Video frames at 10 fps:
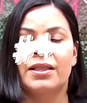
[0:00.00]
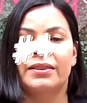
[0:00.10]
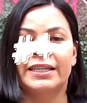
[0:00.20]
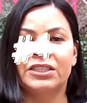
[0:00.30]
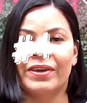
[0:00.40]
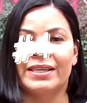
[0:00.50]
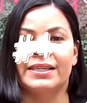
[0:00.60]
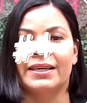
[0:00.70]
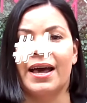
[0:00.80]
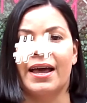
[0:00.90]
let's face
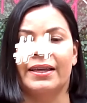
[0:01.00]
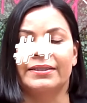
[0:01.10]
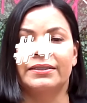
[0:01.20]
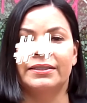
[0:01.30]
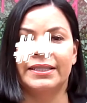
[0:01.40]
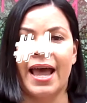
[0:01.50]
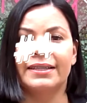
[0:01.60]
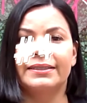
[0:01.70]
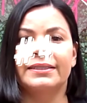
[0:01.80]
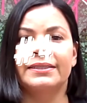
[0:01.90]
it, guys,
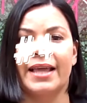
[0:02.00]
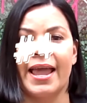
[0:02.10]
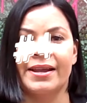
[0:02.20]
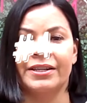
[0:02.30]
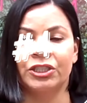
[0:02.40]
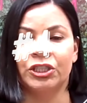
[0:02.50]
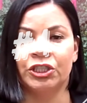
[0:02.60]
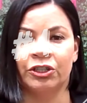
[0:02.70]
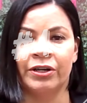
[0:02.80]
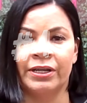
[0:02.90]
taxes and
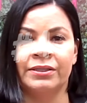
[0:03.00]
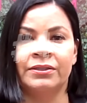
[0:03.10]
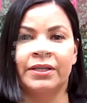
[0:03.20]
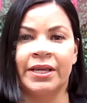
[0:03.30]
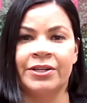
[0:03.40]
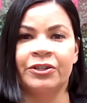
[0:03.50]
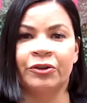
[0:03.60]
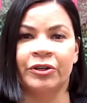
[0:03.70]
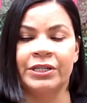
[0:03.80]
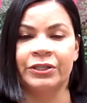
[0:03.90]
insurance
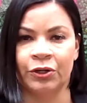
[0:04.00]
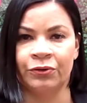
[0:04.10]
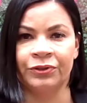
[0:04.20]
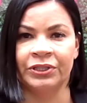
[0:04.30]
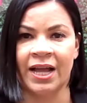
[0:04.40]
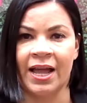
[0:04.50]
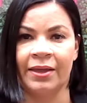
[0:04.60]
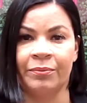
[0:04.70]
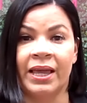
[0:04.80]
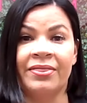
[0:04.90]
increase over
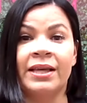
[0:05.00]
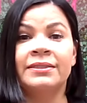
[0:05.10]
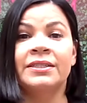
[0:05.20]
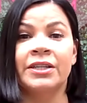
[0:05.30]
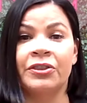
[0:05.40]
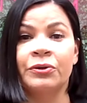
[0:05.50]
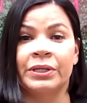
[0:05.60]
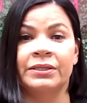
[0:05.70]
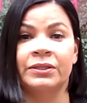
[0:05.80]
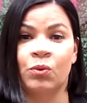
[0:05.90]
time. And that's another
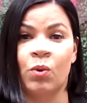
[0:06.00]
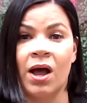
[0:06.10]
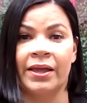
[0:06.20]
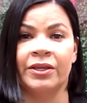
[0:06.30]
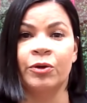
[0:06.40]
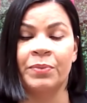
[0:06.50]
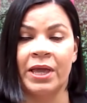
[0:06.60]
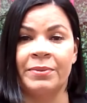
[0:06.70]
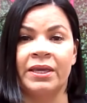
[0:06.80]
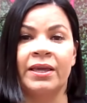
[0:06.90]
reason why your
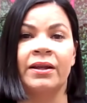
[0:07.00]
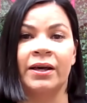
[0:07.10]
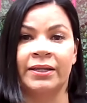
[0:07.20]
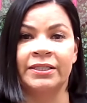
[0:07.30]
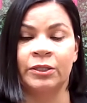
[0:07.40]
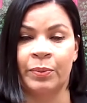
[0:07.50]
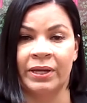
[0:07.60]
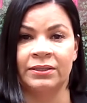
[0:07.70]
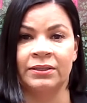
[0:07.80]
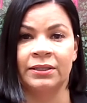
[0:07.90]
payment can
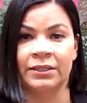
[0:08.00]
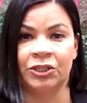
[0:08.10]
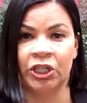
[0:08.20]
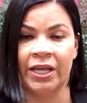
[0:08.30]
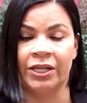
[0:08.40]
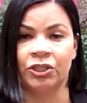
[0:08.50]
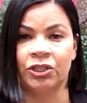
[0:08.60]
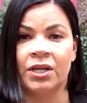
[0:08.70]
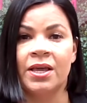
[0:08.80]
unexpectedly change.